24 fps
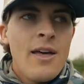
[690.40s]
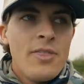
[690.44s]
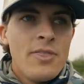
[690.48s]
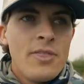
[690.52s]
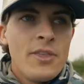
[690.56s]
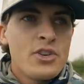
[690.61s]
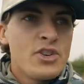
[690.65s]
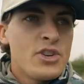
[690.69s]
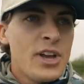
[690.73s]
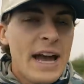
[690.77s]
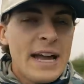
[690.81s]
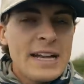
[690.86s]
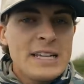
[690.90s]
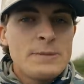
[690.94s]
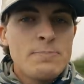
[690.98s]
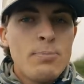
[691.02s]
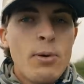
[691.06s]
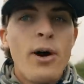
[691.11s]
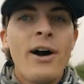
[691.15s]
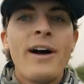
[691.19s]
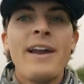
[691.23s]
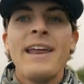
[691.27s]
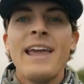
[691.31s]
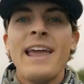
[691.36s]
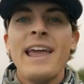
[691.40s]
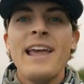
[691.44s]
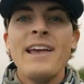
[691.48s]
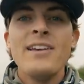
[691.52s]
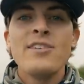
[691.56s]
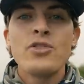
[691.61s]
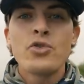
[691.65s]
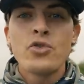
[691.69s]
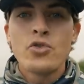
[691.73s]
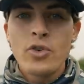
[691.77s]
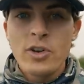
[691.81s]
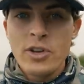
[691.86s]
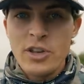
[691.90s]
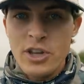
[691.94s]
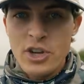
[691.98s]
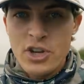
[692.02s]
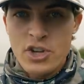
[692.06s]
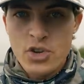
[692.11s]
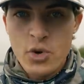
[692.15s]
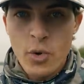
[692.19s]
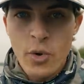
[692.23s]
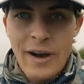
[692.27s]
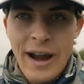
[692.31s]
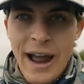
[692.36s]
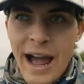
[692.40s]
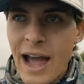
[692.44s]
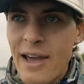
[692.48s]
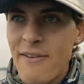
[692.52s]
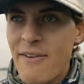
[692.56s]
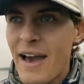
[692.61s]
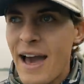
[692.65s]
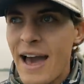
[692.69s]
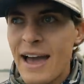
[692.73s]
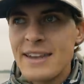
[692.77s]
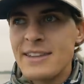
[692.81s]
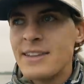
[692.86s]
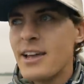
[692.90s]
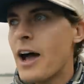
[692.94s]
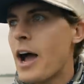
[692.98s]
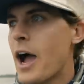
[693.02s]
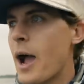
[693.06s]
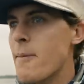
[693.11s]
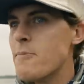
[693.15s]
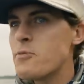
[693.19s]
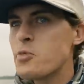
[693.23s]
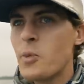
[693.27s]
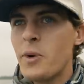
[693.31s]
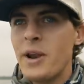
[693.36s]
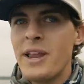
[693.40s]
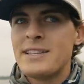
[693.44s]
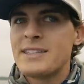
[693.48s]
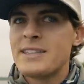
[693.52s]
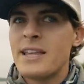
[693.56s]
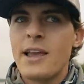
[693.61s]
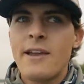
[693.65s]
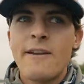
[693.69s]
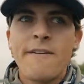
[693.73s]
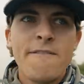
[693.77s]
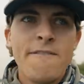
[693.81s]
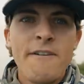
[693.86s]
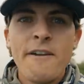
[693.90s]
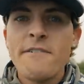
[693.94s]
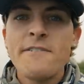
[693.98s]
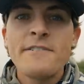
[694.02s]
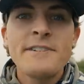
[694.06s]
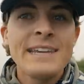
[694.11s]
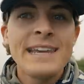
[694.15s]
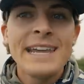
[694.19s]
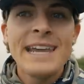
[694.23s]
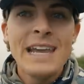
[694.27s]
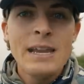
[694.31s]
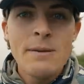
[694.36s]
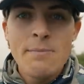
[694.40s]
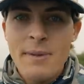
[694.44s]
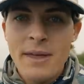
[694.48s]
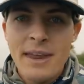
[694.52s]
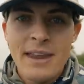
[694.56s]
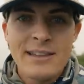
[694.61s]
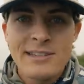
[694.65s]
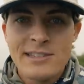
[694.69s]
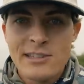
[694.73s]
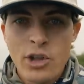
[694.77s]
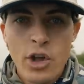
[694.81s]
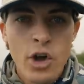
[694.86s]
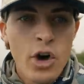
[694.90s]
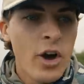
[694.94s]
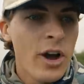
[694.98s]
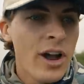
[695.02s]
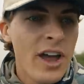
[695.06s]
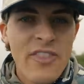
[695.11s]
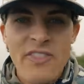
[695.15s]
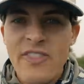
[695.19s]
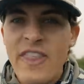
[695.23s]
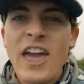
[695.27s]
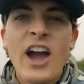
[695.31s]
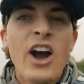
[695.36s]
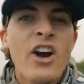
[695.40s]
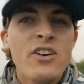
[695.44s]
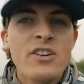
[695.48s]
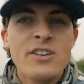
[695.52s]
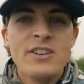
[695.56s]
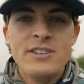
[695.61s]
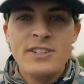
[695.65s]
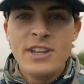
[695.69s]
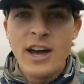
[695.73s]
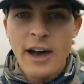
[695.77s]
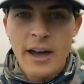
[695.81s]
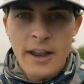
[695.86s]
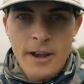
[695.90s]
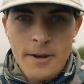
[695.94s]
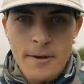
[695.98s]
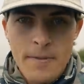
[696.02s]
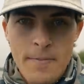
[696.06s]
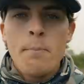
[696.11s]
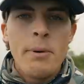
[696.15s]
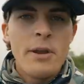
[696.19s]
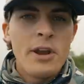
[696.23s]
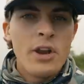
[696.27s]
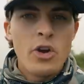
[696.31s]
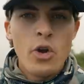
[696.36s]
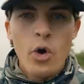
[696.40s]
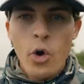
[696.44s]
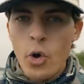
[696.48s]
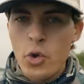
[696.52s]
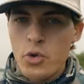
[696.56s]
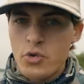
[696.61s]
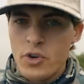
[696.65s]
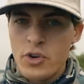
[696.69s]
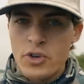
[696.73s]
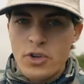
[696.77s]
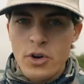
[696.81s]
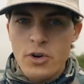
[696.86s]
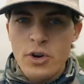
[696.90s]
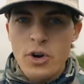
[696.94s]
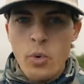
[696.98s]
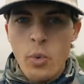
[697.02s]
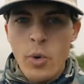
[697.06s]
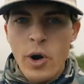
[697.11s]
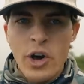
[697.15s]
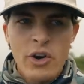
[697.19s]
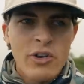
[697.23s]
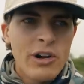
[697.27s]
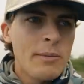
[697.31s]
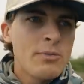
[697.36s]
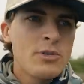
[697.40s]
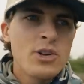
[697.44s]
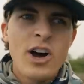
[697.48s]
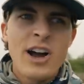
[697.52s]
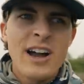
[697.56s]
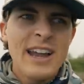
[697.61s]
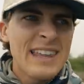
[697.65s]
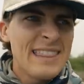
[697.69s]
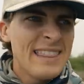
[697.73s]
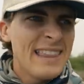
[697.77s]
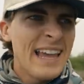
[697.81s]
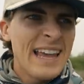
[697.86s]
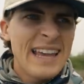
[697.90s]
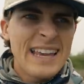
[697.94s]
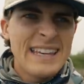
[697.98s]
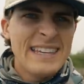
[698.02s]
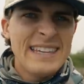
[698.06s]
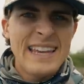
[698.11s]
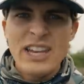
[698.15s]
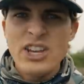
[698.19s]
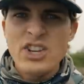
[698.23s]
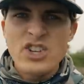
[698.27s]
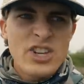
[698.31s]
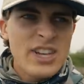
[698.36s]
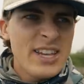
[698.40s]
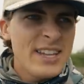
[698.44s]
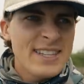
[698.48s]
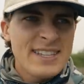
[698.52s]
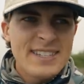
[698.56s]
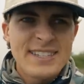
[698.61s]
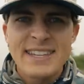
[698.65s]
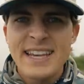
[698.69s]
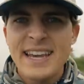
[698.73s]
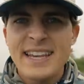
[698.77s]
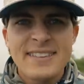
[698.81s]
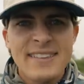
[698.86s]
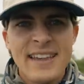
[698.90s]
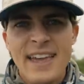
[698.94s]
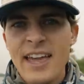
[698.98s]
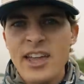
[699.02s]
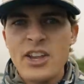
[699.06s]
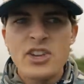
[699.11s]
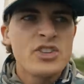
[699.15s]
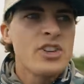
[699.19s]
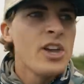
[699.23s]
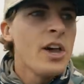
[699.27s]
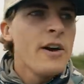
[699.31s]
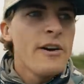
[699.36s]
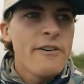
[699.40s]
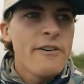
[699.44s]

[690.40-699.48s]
the shad spawn is really short. I've had times when it's like 15 minutes long and they are done. But in ultra dirty water, I'm talking like dingy 6 inch,